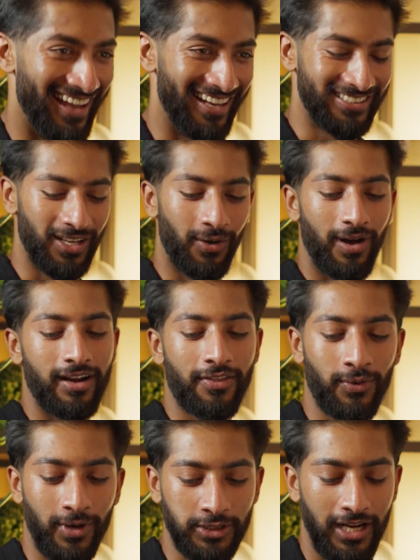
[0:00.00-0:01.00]
Yeah. So
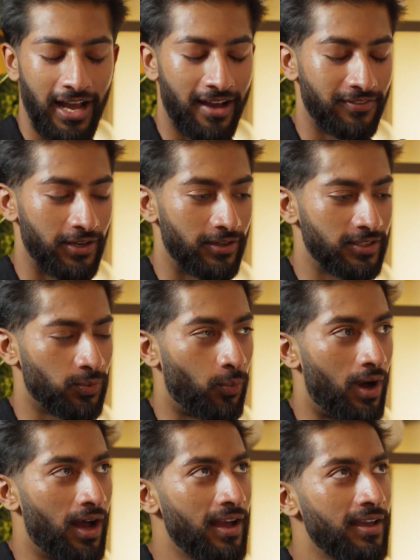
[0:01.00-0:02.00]
another question I have here is
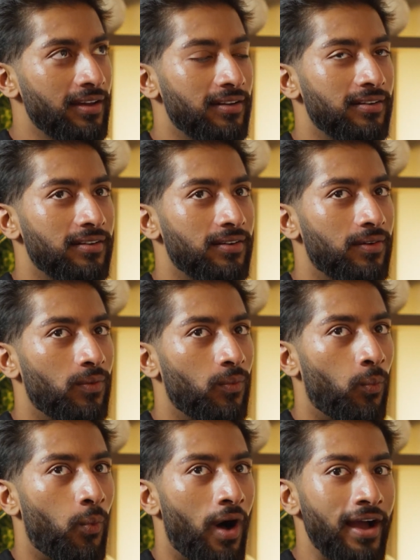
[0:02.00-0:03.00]
why,
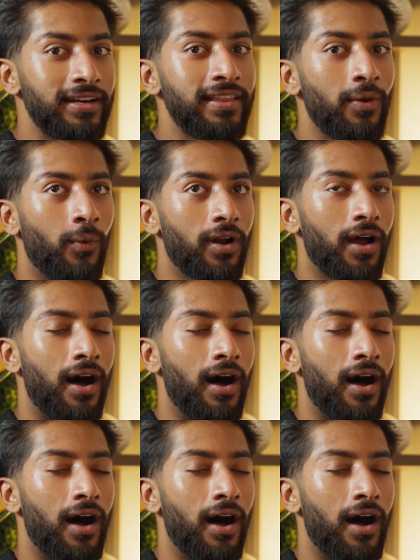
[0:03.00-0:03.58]
why did they want to